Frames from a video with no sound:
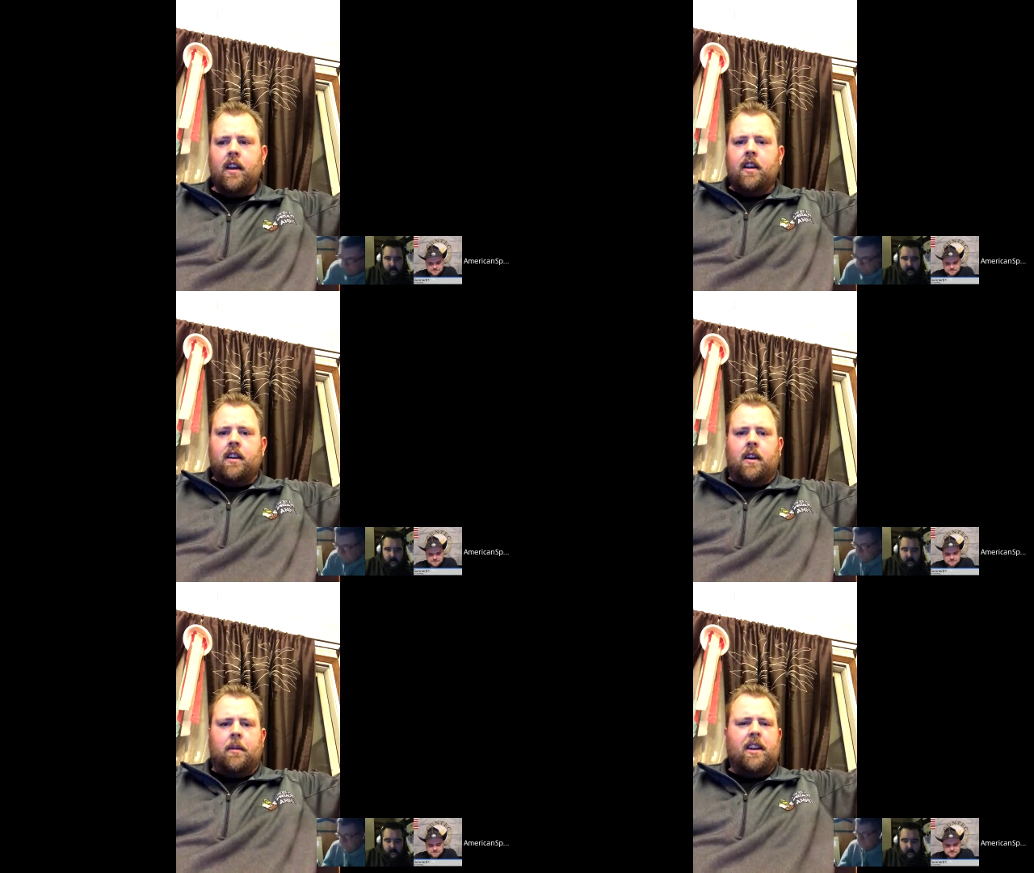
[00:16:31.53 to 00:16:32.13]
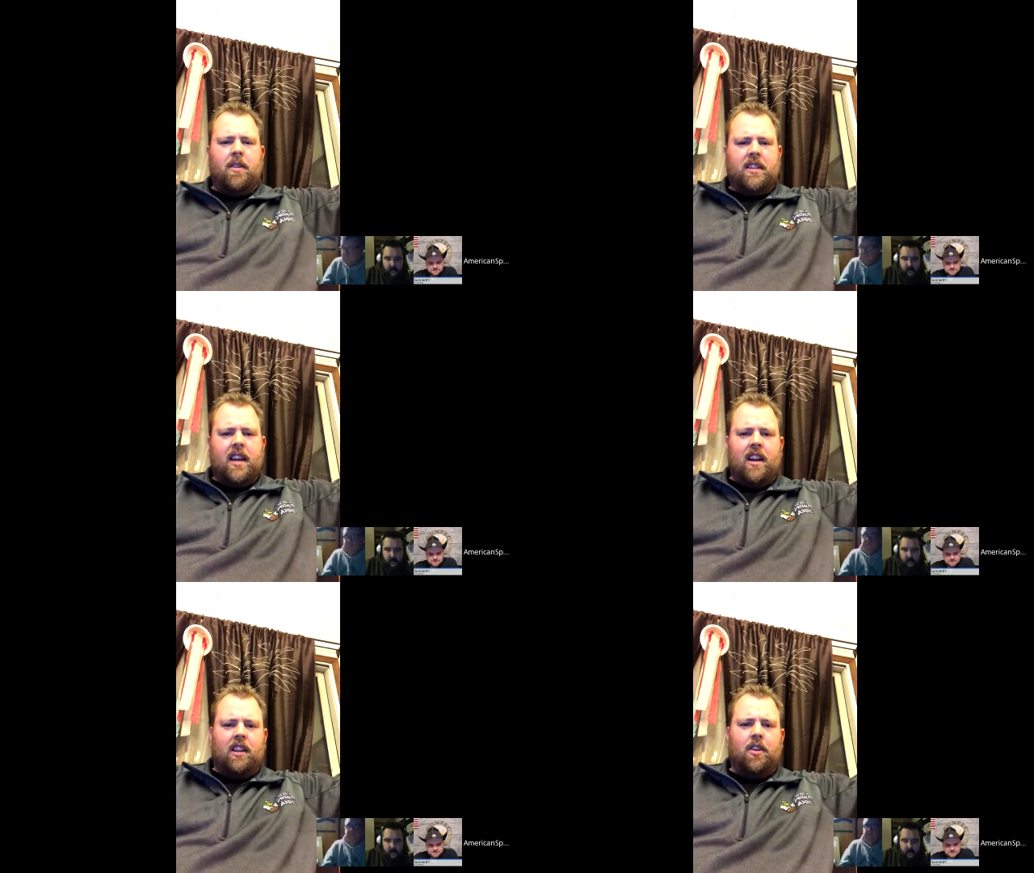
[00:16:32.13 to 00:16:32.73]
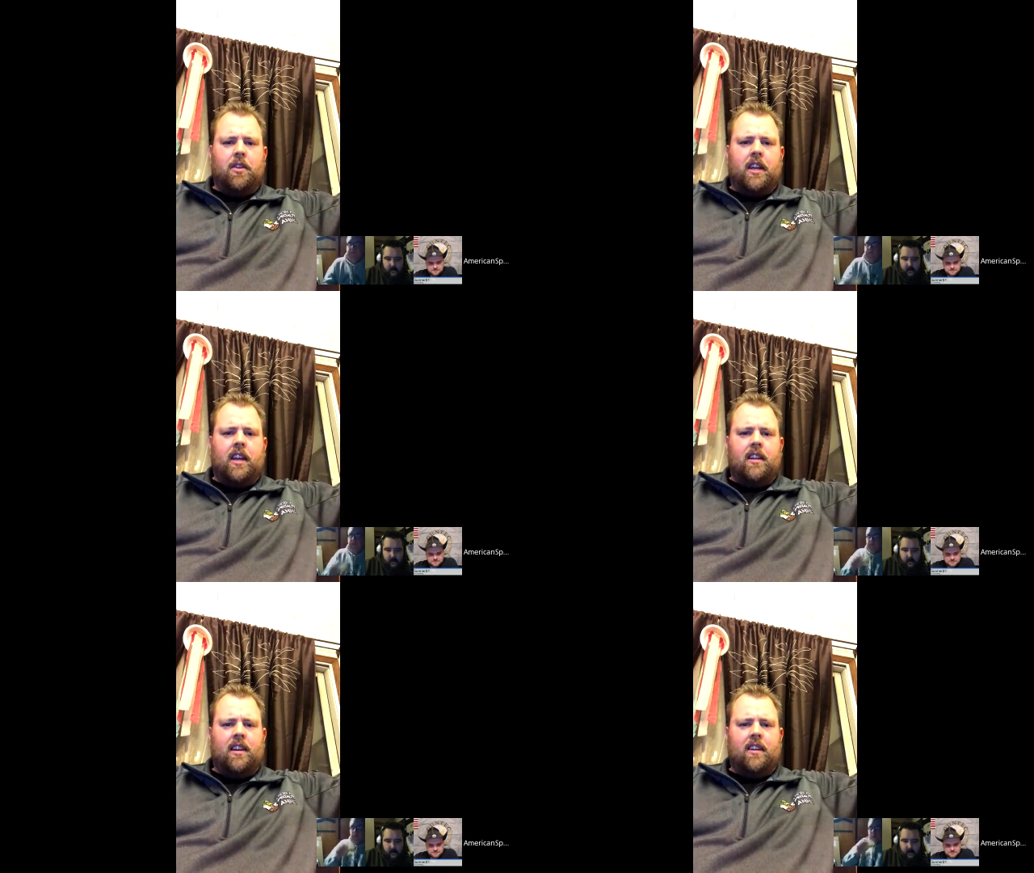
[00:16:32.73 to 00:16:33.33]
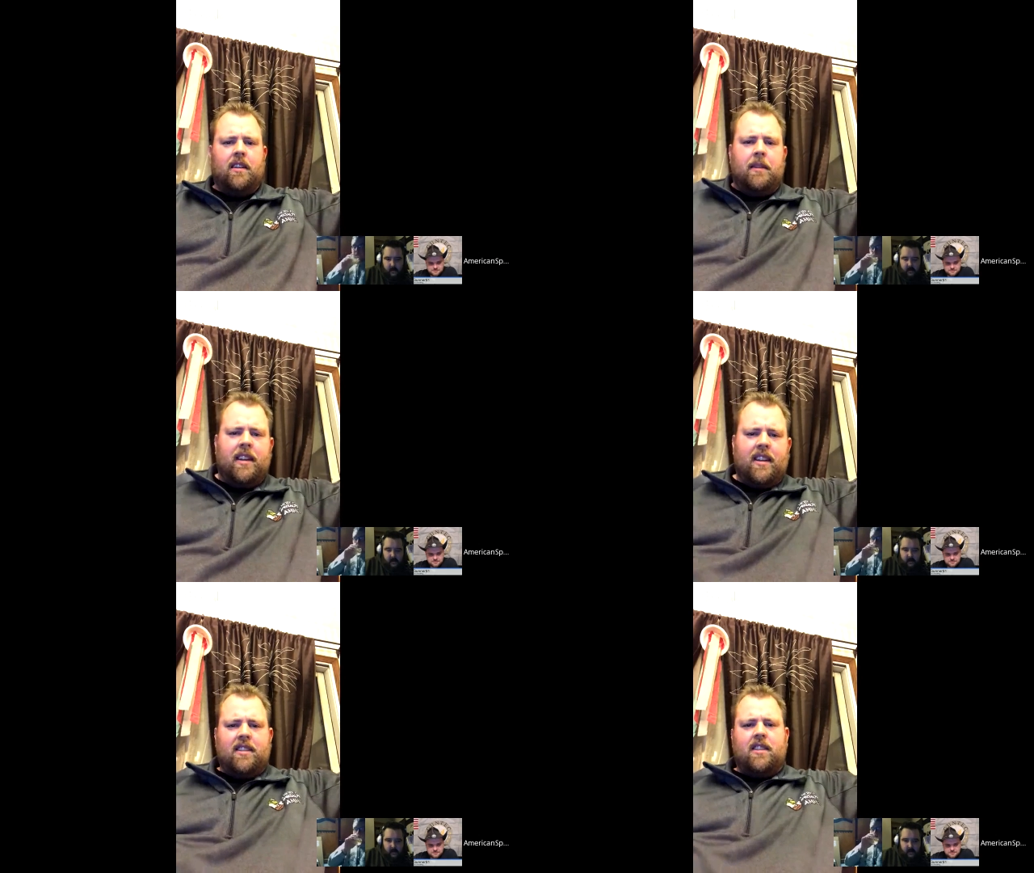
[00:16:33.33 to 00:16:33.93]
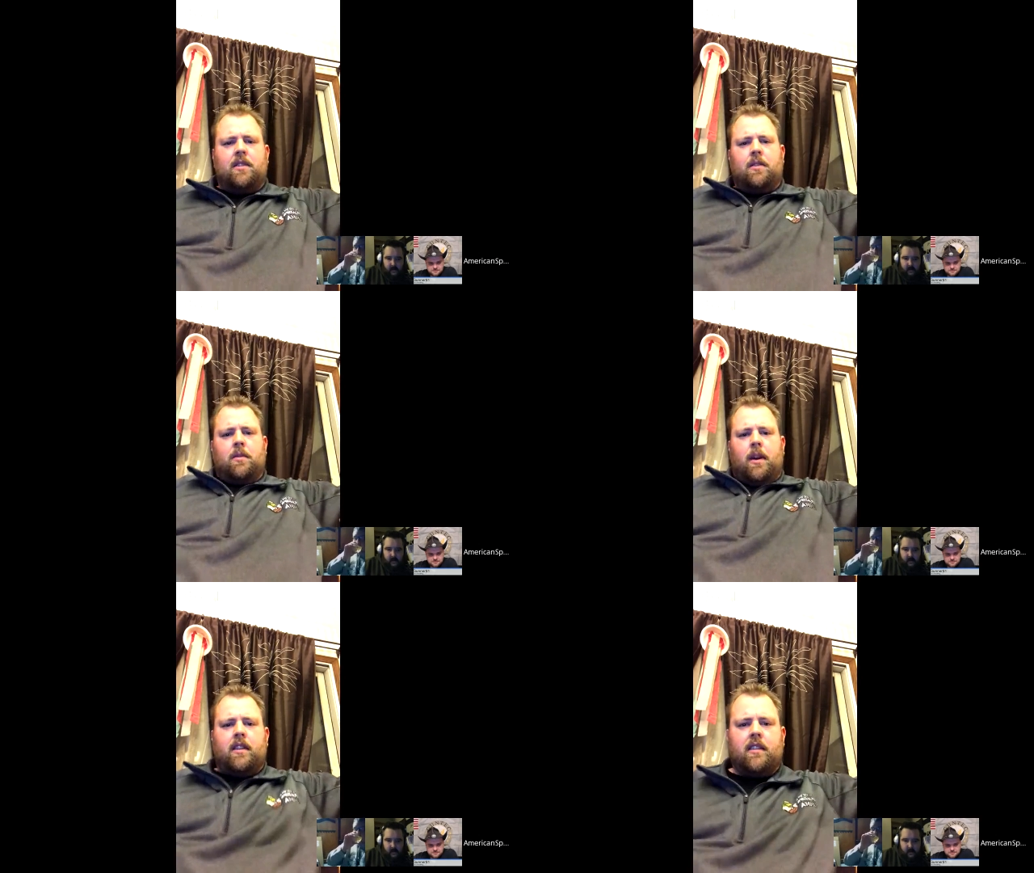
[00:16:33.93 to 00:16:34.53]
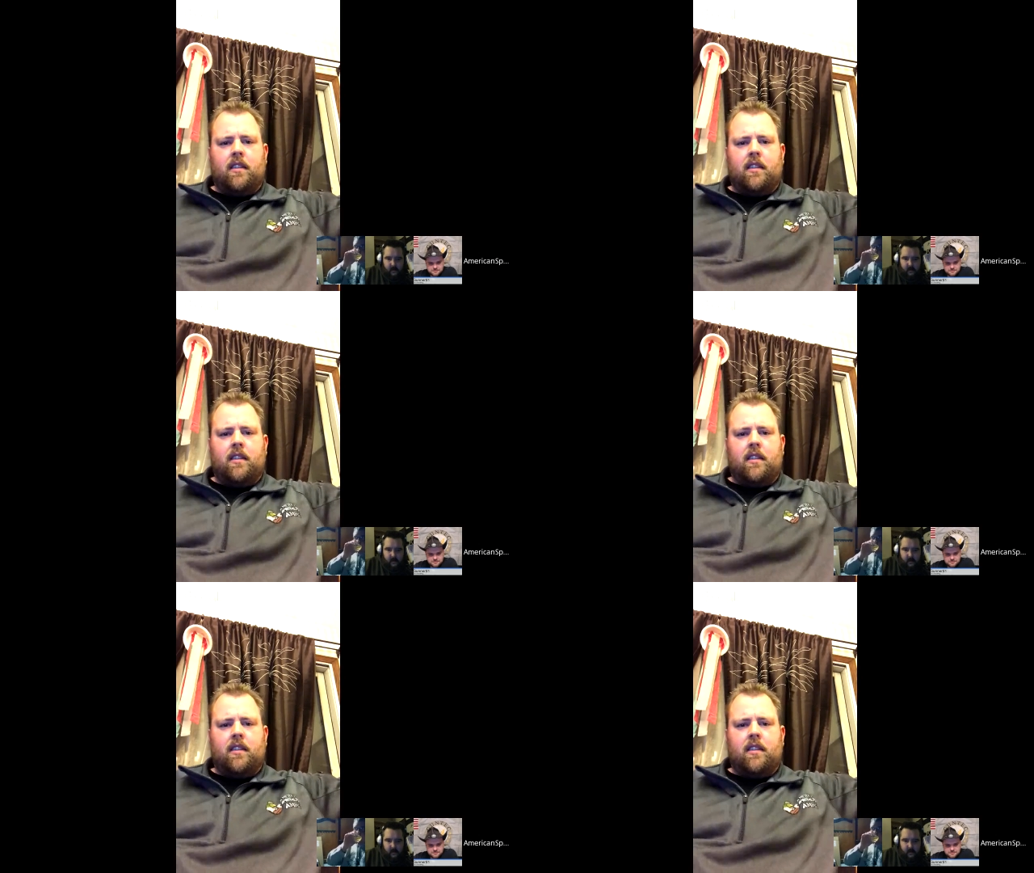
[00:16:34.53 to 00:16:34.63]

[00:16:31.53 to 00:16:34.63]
I know he's kind of low key now. He doesn't do quite the